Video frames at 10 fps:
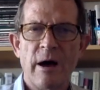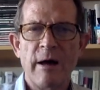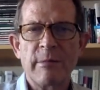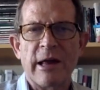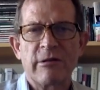
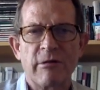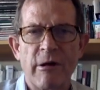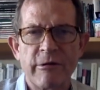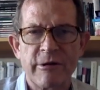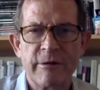I'm Lance
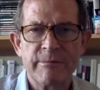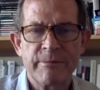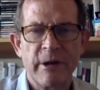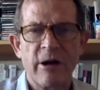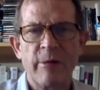Larsen,
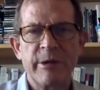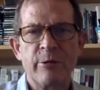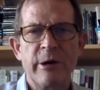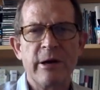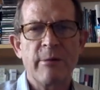and I'll be
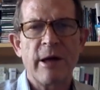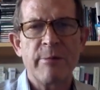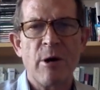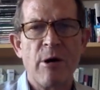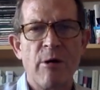reading my
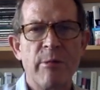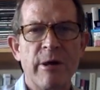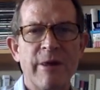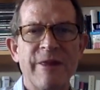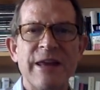poem,
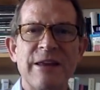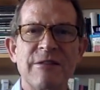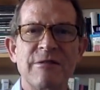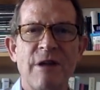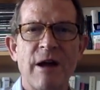
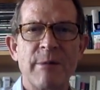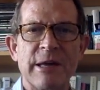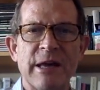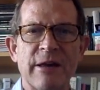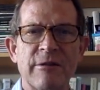Things I'm
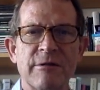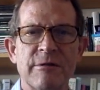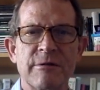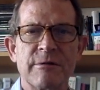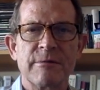Against.